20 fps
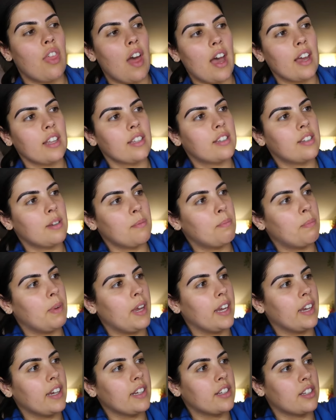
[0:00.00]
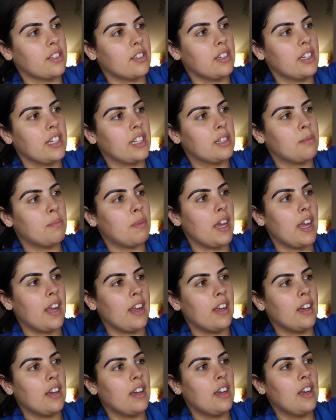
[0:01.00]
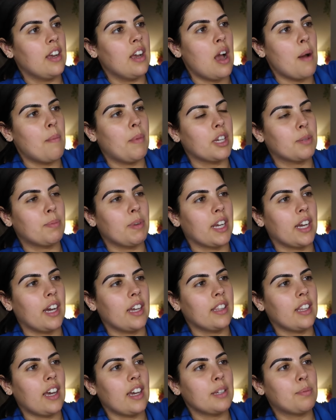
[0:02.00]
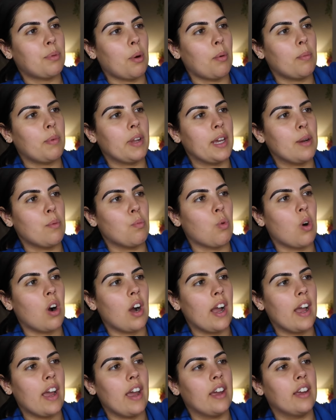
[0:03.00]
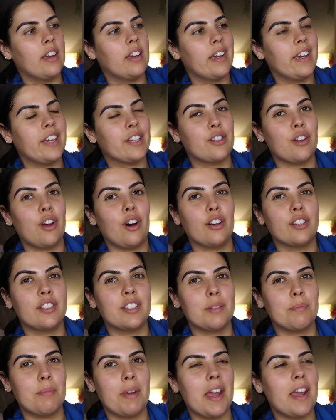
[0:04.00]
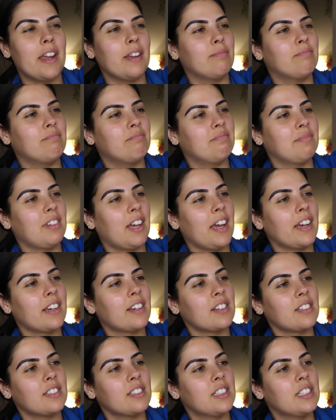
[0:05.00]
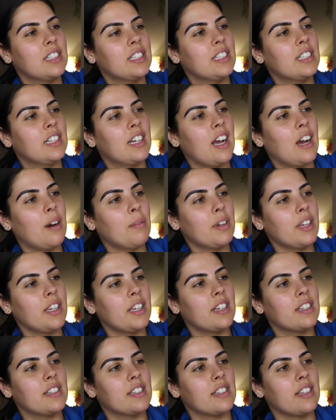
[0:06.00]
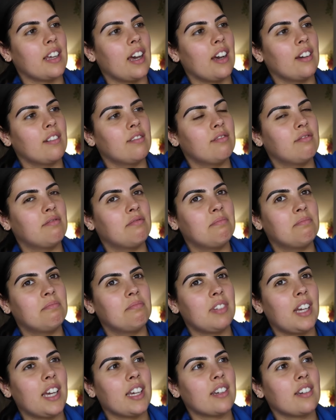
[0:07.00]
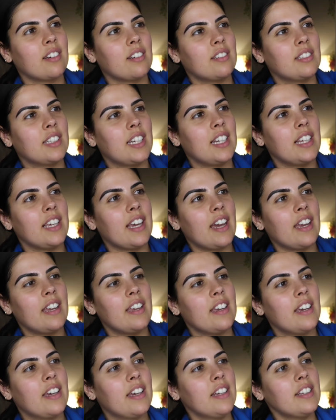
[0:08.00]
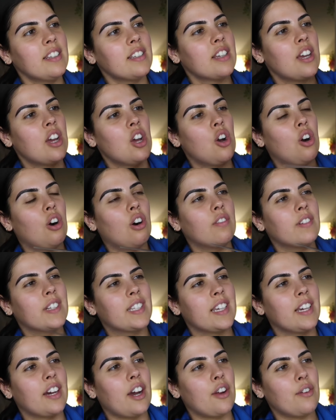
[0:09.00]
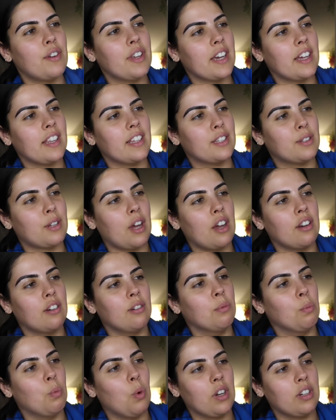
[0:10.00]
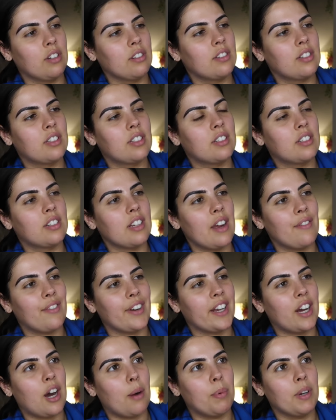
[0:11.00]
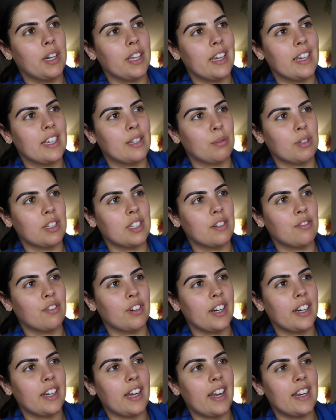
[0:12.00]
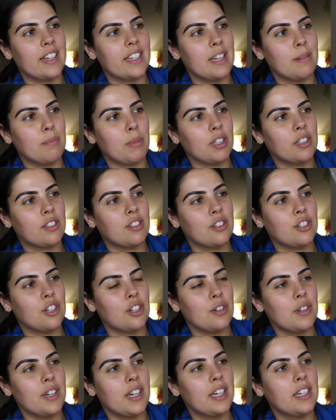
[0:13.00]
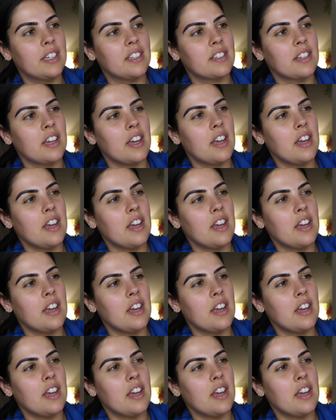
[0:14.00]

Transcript: that big. It doesn't need to be much bigger, and that is probably why it's lasted me like, how many years is that, like nearly 8 years. Obviously I only get this done once every couple of years, once every 18 months to 2 years,